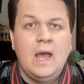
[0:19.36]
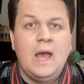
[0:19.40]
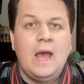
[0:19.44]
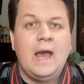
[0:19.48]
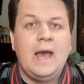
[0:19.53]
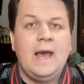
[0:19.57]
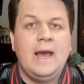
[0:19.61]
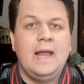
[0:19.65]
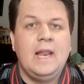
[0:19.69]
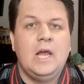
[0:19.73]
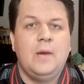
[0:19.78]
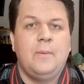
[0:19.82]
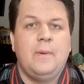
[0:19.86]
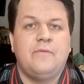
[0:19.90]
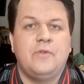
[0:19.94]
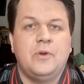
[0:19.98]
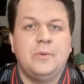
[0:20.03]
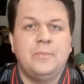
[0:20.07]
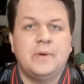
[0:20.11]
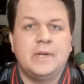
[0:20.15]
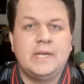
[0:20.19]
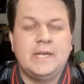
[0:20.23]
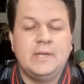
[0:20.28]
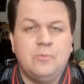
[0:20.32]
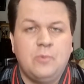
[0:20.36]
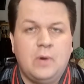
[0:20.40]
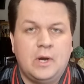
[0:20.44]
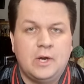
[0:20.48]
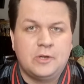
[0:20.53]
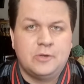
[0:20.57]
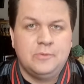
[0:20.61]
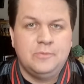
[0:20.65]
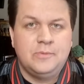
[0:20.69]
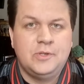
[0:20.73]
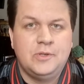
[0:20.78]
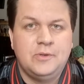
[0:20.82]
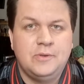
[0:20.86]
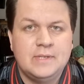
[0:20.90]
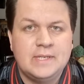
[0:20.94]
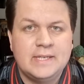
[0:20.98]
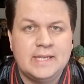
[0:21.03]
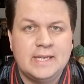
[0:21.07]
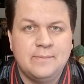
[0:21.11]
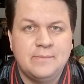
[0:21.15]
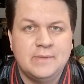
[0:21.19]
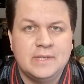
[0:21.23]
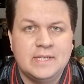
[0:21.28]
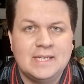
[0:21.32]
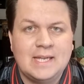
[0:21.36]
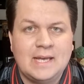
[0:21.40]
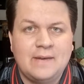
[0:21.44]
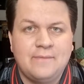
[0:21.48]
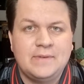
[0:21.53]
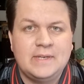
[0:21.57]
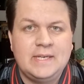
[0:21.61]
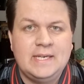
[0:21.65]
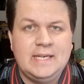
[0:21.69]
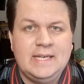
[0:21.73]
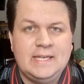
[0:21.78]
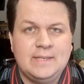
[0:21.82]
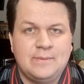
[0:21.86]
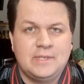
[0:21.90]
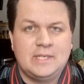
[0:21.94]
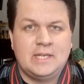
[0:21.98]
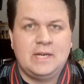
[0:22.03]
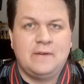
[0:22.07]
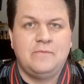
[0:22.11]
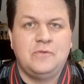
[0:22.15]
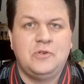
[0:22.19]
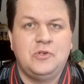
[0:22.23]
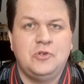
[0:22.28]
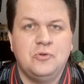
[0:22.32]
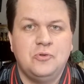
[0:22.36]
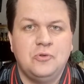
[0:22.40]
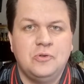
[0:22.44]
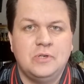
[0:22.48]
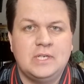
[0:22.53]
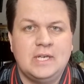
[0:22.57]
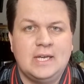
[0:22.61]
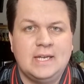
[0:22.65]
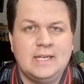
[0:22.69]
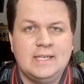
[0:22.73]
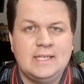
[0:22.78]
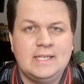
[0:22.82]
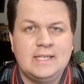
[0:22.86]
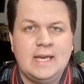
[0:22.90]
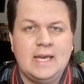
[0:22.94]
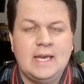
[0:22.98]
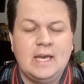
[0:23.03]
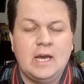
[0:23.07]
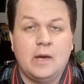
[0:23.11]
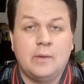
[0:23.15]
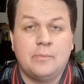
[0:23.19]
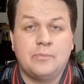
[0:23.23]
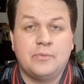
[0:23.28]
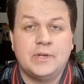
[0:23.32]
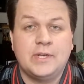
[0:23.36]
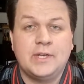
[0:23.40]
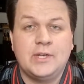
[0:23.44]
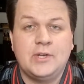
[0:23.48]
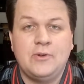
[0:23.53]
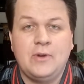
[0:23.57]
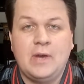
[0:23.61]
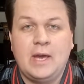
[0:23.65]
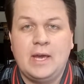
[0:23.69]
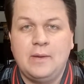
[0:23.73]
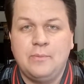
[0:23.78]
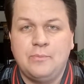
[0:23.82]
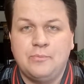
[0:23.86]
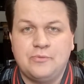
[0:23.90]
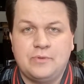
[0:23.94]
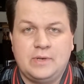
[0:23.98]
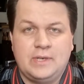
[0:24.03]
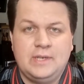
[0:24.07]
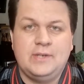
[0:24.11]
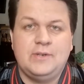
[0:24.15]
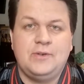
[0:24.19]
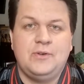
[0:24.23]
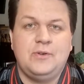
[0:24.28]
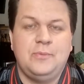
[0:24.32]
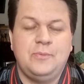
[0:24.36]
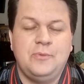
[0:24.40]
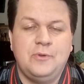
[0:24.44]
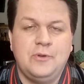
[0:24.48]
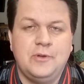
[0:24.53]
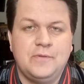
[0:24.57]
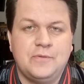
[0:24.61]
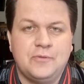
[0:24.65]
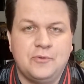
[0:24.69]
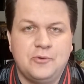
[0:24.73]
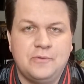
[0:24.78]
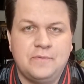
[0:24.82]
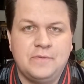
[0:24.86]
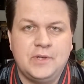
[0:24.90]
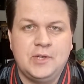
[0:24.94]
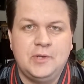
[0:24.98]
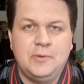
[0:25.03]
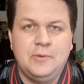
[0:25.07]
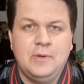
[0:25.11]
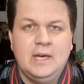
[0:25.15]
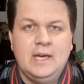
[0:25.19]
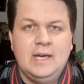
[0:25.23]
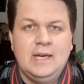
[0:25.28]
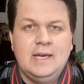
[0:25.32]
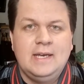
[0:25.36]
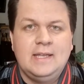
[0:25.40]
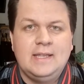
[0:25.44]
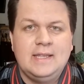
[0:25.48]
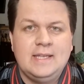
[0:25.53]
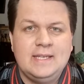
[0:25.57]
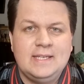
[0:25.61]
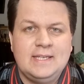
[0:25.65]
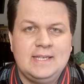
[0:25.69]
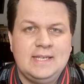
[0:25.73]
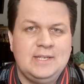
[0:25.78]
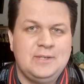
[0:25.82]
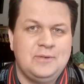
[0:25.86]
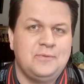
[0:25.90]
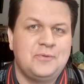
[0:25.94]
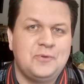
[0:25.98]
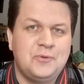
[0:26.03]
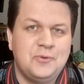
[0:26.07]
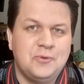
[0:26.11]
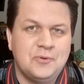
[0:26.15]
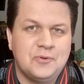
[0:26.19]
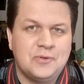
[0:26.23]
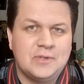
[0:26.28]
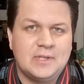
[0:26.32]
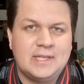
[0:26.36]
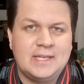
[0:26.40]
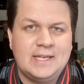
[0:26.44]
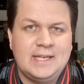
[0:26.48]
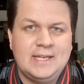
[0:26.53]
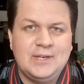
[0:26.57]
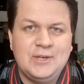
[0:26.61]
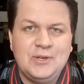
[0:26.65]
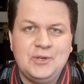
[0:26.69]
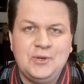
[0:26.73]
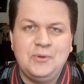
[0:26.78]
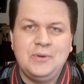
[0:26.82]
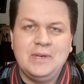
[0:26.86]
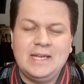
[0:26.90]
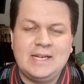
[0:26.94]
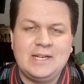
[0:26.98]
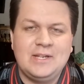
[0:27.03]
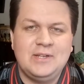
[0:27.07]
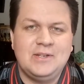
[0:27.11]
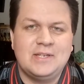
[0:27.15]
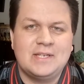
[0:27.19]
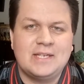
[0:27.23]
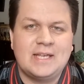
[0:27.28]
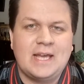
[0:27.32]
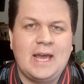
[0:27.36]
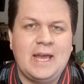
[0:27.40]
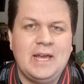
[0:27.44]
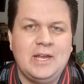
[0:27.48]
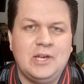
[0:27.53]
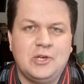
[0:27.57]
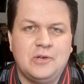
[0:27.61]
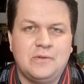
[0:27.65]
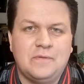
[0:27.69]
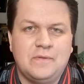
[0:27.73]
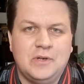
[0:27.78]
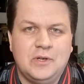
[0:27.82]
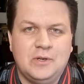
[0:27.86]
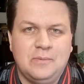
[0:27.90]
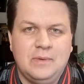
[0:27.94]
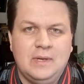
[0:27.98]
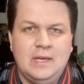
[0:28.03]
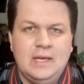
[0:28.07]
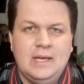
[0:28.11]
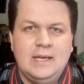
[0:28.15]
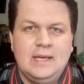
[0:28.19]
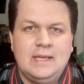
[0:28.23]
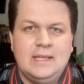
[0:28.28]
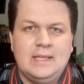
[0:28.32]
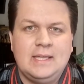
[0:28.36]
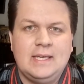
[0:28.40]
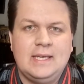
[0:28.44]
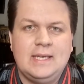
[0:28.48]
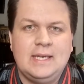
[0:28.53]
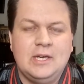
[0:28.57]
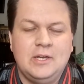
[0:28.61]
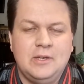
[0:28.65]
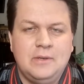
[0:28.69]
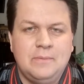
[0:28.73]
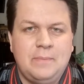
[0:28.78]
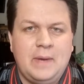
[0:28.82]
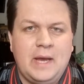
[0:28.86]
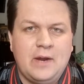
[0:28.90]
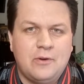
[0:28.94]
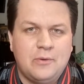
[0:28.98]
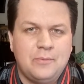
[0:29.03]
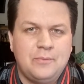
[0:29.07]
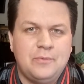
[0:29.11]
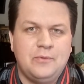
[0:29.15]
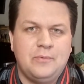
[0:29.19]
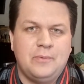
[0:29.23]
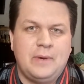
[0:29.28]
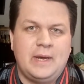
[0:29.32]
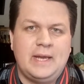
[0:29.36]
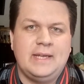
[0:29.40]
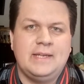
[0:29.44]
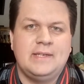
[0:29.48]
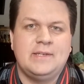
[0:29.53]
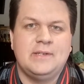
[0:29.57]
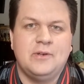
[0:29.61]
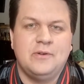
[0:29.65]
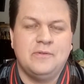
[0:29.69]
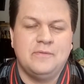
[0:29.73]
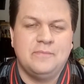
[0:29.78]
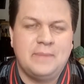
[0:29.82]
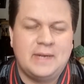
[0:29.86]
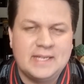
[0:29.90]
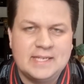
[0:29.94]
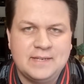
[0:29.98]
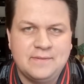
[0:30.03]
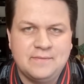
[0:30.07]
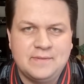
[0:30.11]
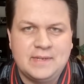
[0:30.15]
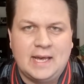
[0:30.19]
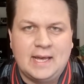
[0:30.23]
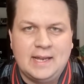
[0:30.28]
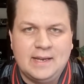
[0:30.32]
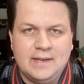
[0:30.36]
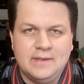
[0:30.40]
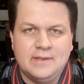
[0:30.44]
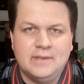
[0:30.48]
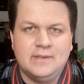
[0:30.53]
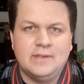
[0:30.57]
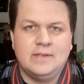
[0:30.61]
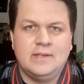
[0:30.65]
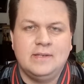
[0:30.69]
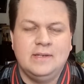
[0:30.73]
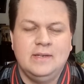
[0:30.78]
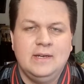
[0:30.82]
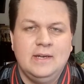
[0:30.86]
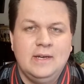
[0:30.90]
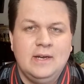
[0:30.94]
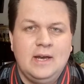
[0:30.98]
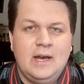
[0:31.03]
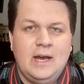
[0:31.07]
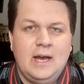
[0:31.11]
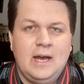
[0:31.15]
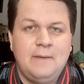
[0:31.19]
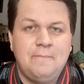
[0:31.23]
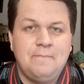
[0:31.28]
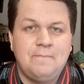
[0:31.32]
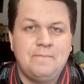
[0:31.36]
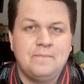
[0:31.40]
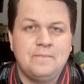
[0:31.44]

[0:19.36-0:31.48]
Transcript: Hello everybody and welcome to Cinema Savvy. It is myself George and today I bring you a brand new movie review. This is of course the new Nicolas Cage film, The Unbearable Weight of Massive Talent. I